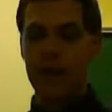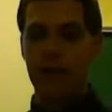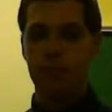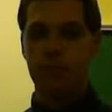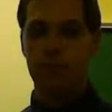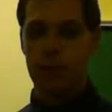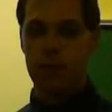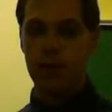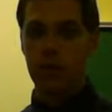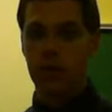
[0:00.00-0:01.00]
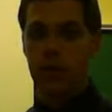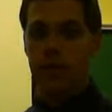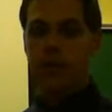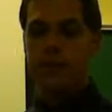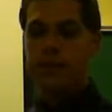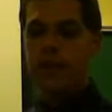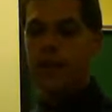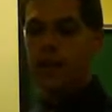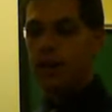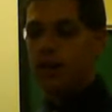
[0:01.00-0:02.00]
him or her,
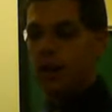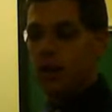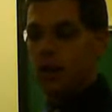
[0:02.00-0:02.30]
saying,